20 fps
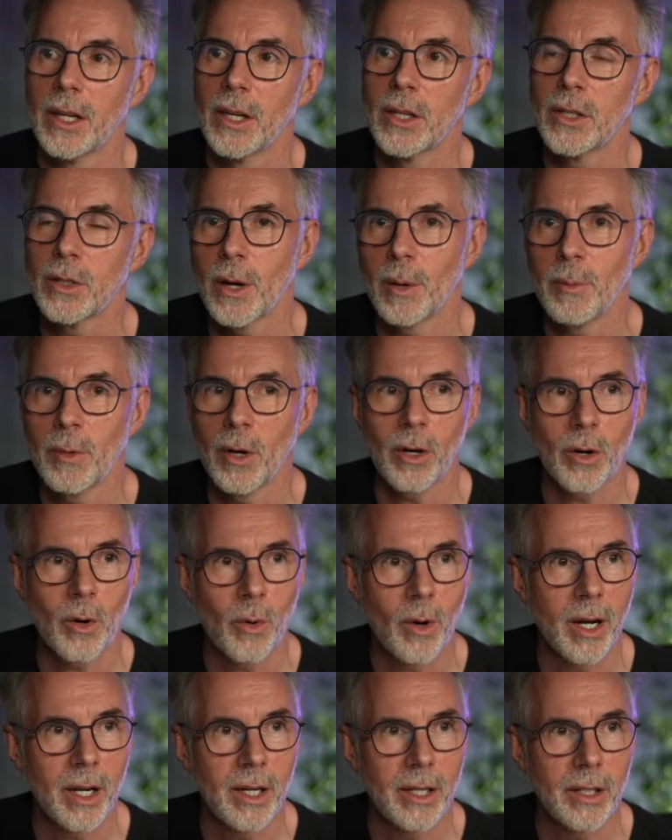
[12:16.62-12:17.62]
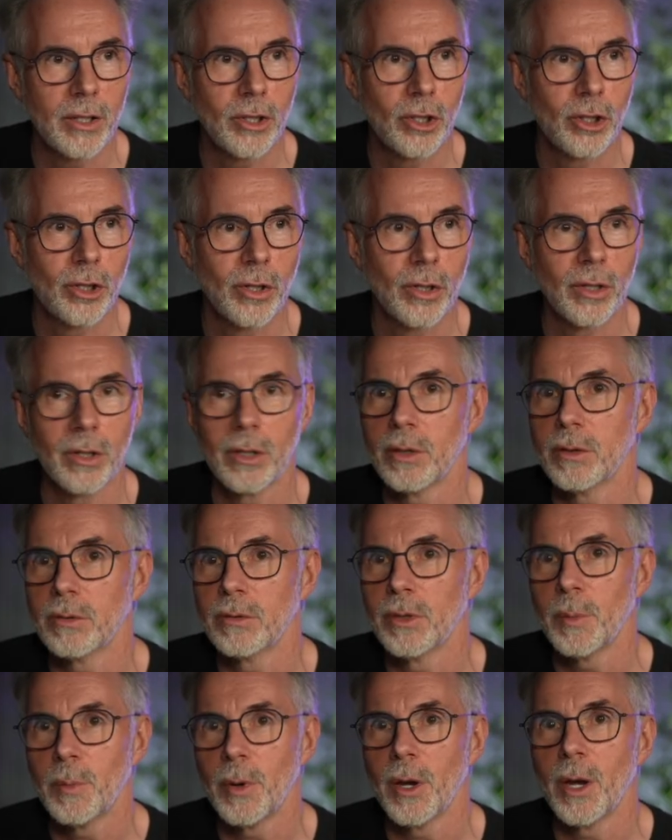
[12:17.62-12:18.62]
So I'm not quite sure
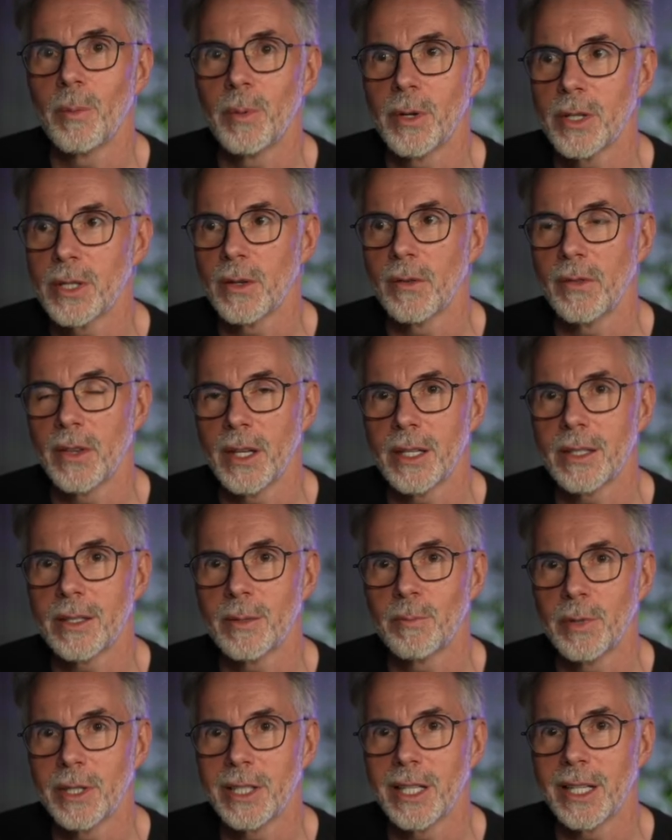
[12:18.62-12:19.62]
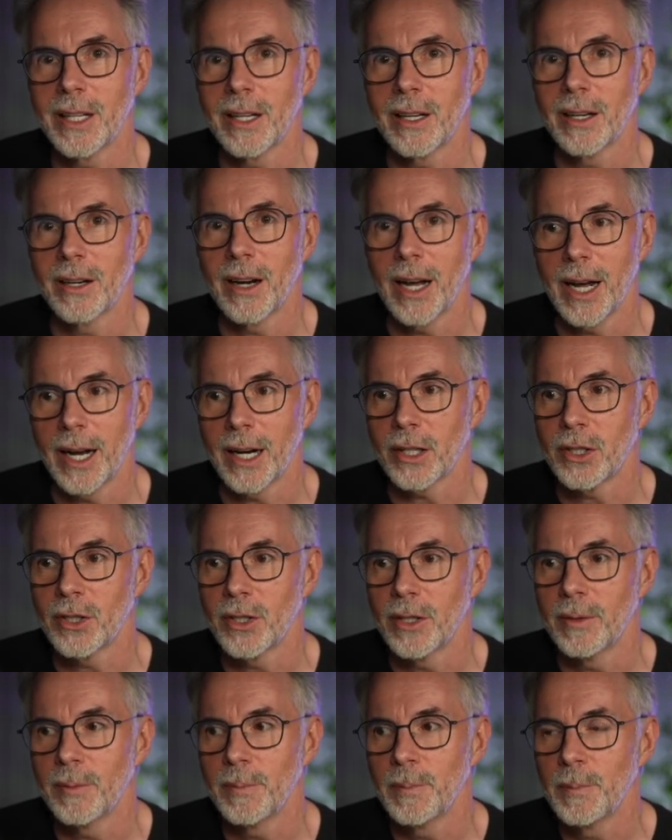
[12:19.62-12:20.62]
the purpose of this particular
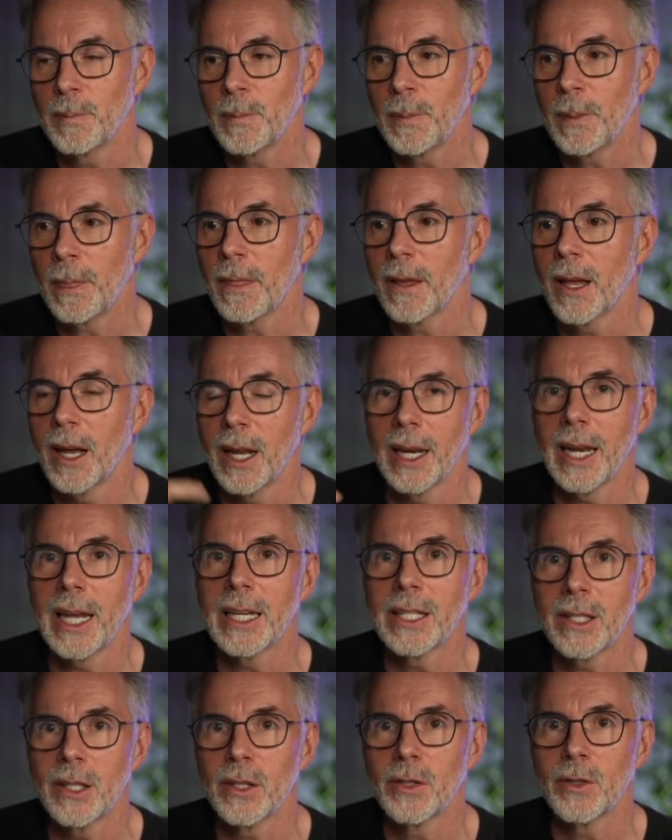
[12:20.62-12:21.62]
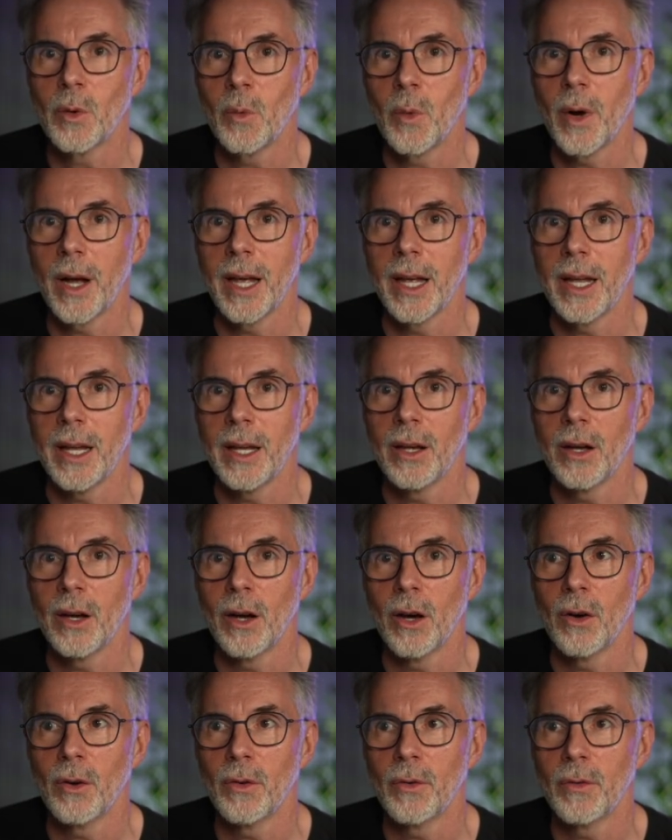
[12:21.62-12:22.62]
action, unless there's a way
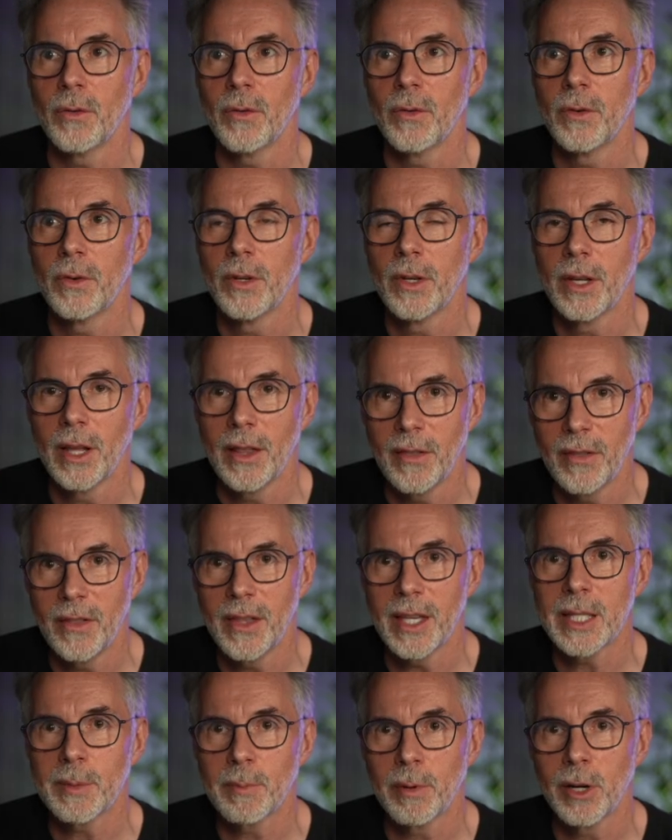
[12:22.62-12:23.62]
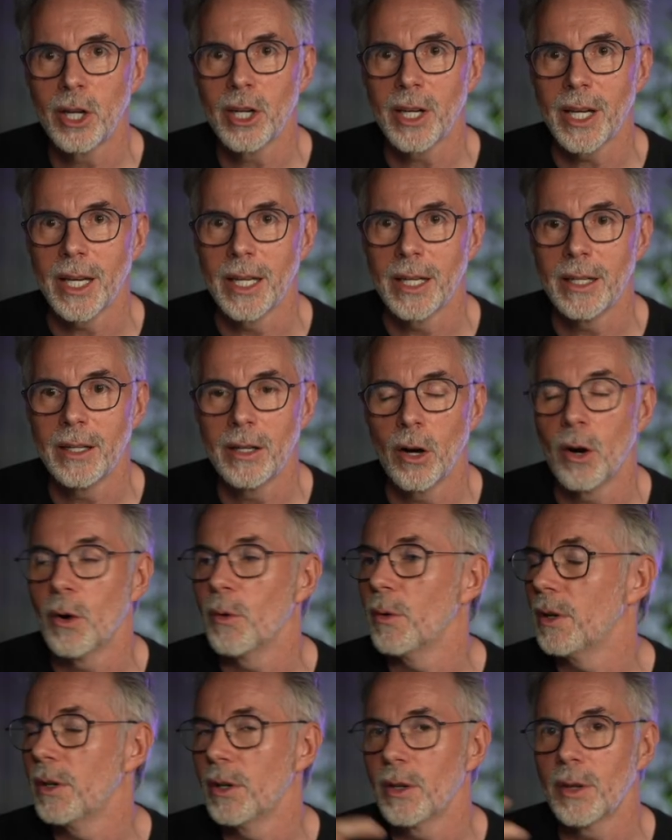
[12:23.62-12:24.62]
of this plugin
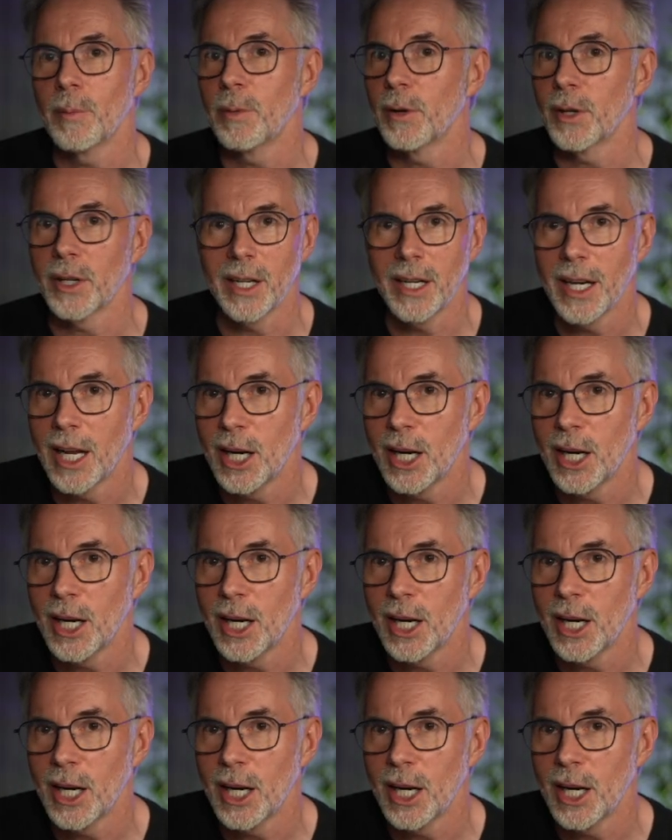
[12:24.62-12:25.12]
or another plugin.